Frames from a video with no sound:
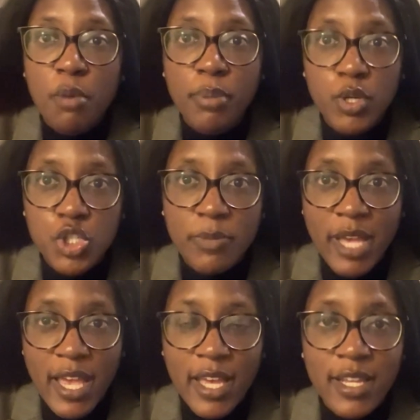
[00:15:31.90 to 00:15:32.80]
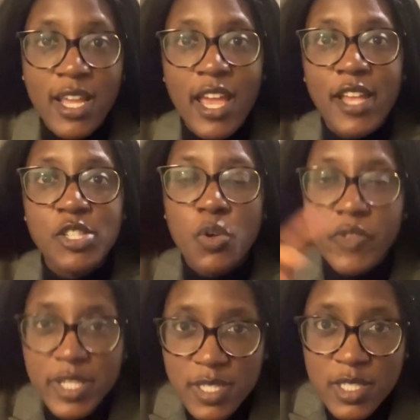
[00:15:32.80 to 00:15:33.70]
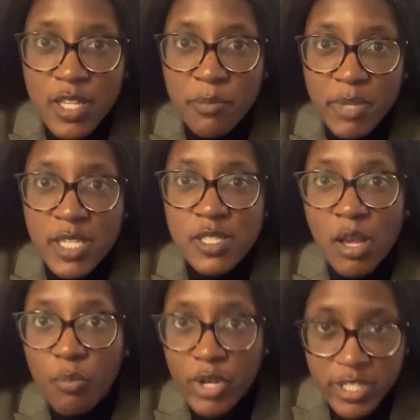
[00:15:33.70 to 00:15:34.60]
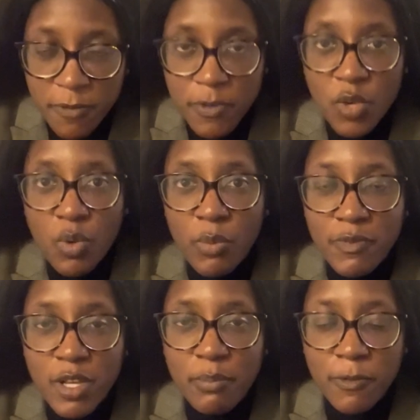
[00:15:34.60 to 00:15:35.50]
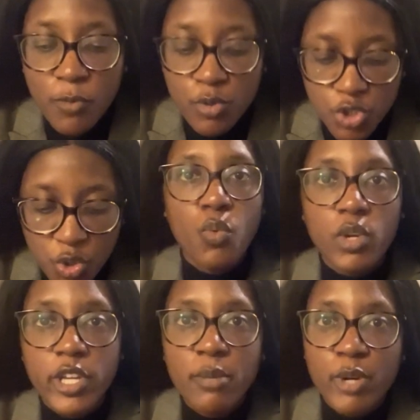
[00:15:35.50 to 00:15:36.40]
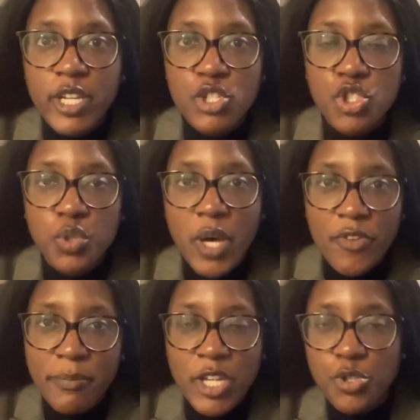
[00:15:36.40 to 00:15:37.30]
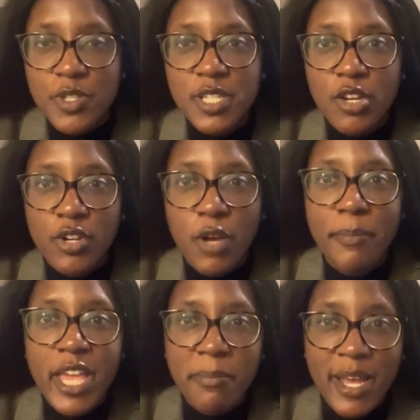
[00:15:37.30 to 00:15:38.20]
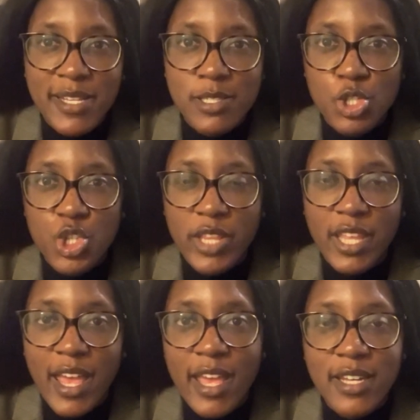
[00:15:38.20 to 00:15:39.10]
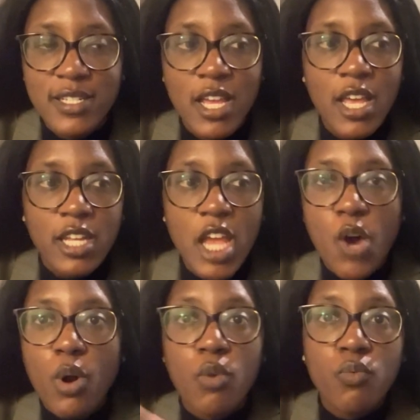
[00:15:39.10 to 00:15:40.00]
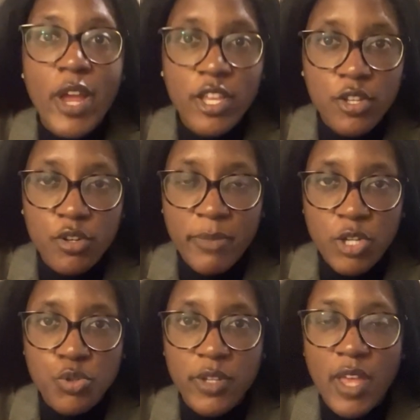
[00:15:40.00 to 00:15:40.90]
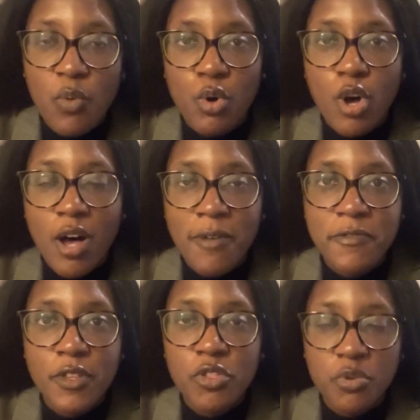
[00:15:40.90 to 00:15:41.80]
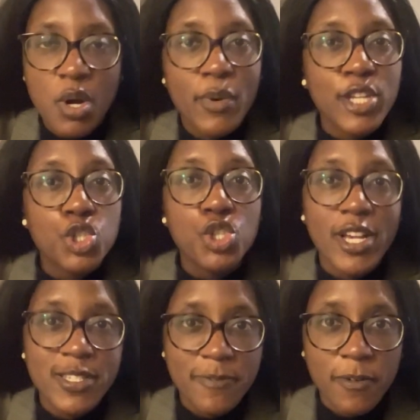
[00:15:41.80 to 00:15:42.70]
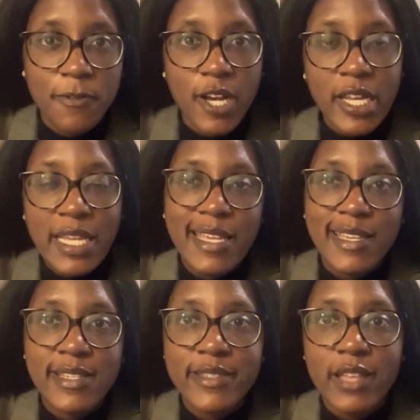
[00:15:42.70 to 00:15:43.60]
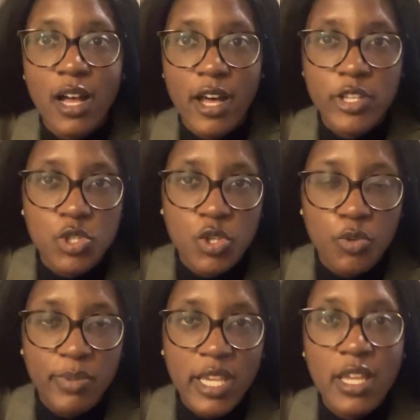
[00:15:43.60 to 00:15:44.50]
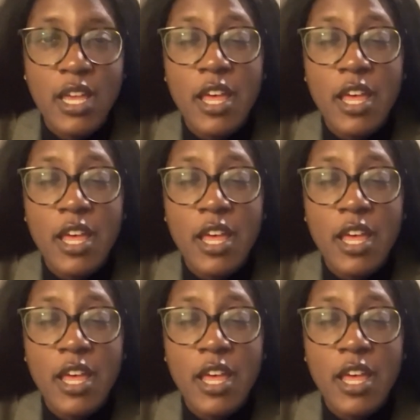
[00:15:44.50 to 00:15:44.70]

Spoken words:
push him ahead. And so this is going to be somewhat different than what we've done before, too. We're going to bring in 2 other metrics here, and I'll make my decision at the end. Now, our regular metric that we'll often throw in just for fun is the hottest QB.